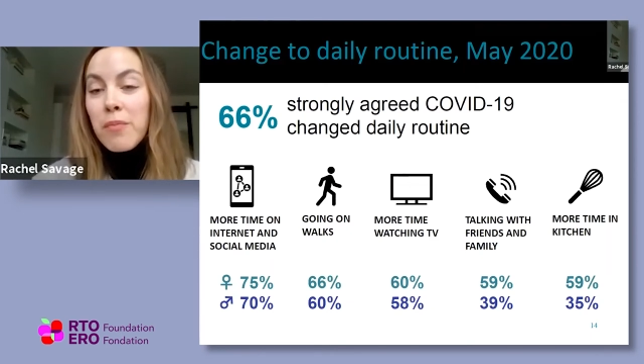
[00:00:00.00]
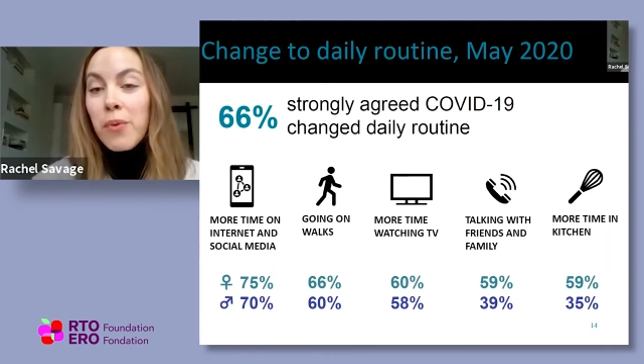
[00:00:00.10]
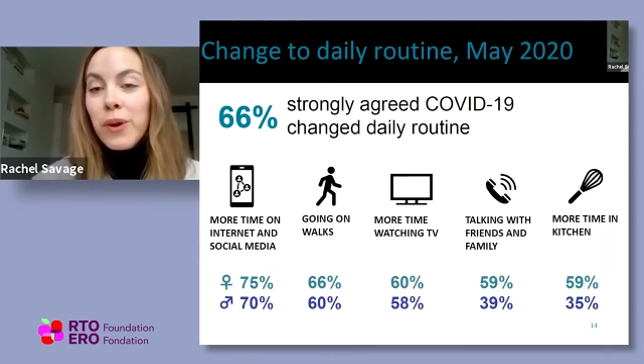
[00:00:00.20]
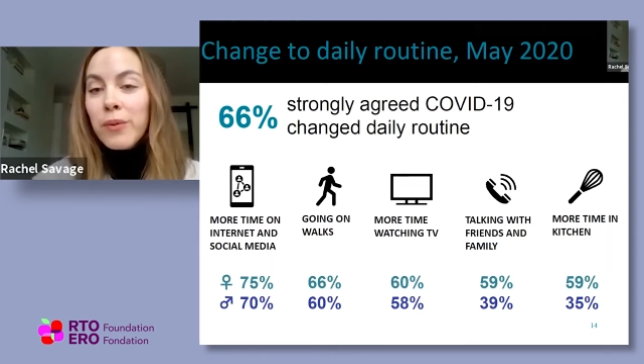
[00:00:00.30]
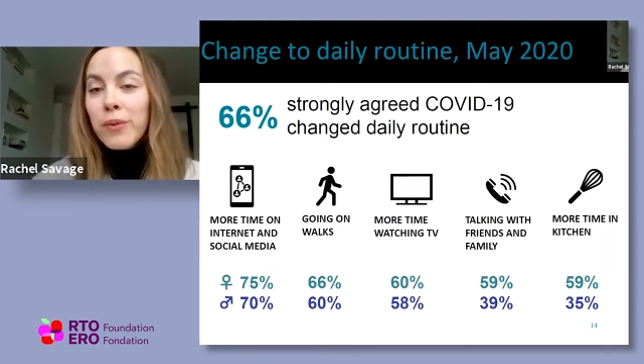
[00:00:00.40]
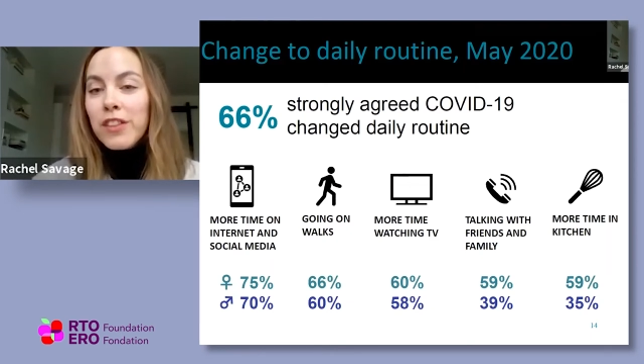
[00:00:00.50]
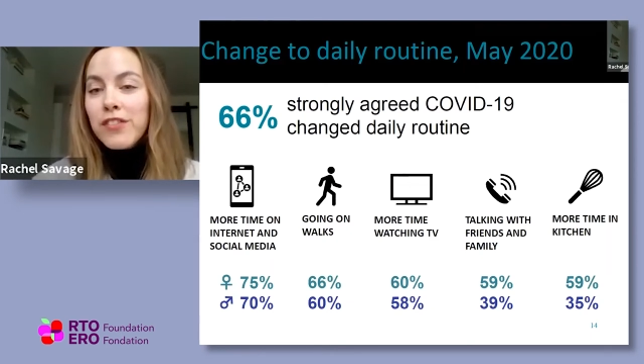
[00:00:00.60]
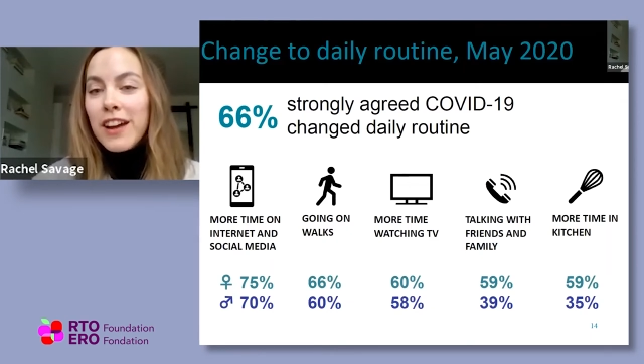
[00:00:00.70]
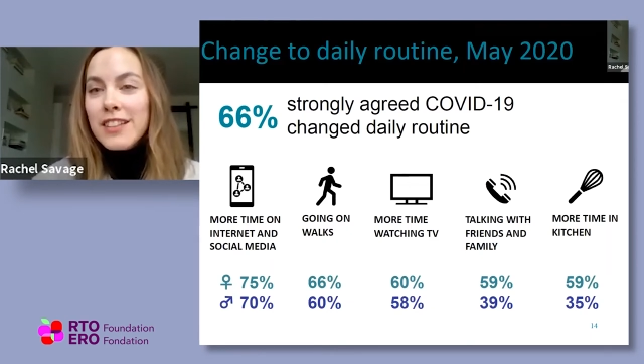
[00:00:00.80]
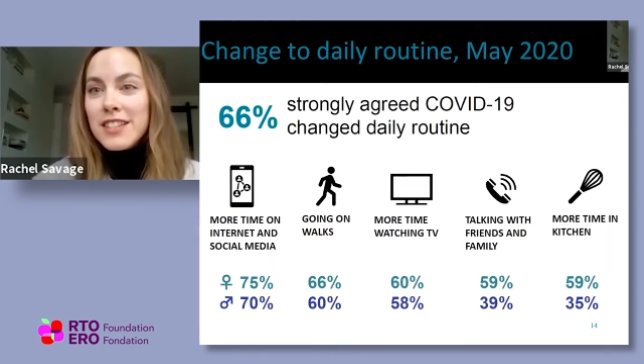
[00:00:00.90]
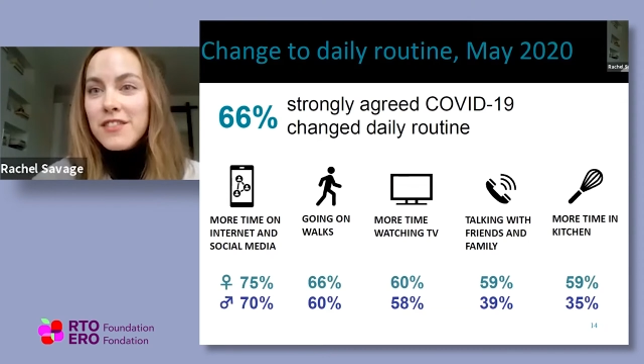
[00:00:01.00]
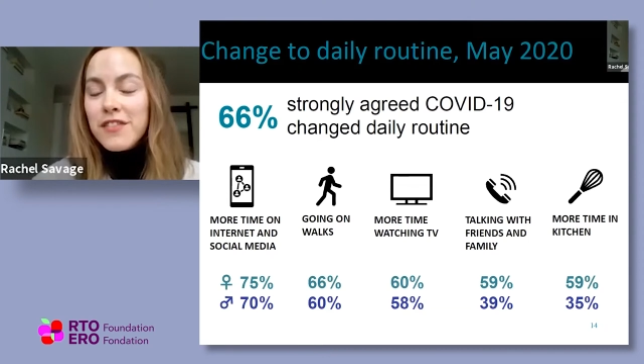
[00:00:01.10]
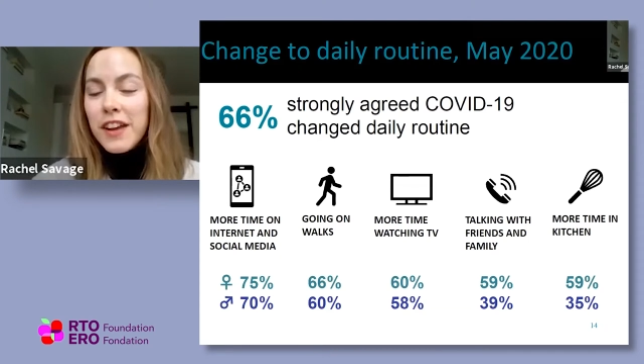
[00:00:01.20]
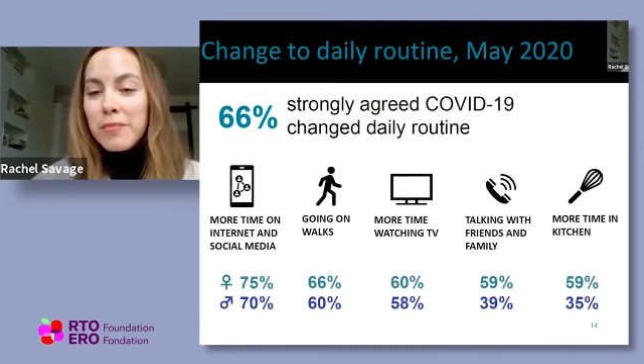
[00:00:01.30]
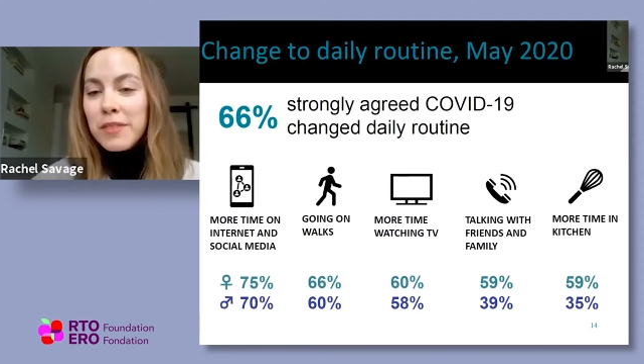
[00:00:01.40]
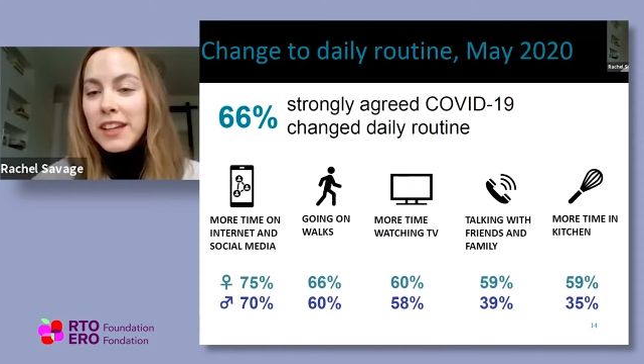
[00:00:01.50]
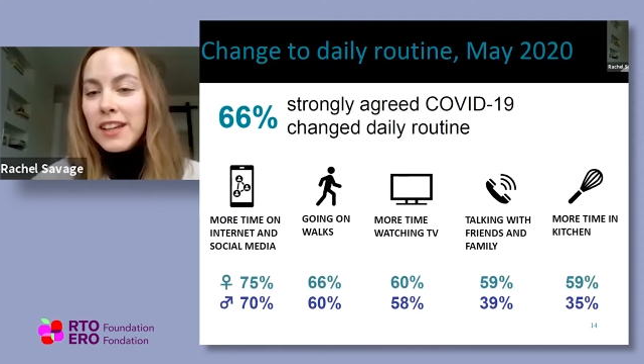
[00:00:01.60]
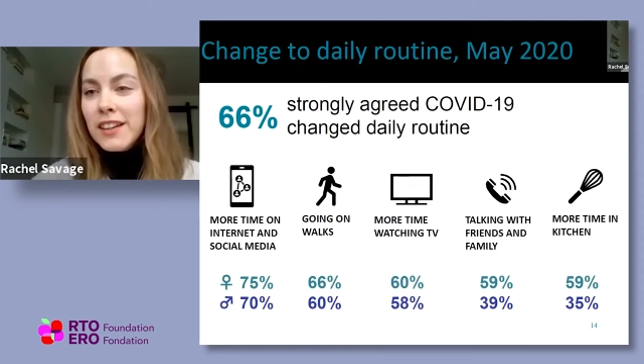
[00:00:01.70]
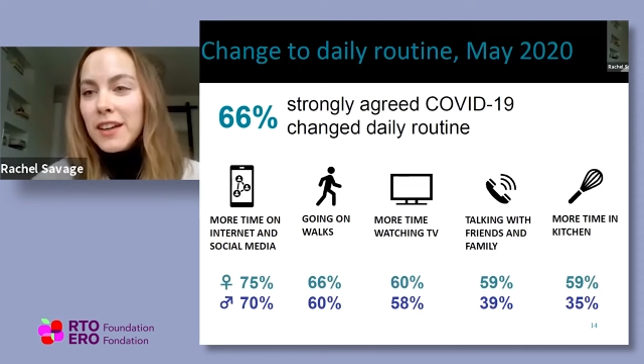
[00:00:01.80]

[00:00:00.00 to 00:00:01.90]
more with friends and family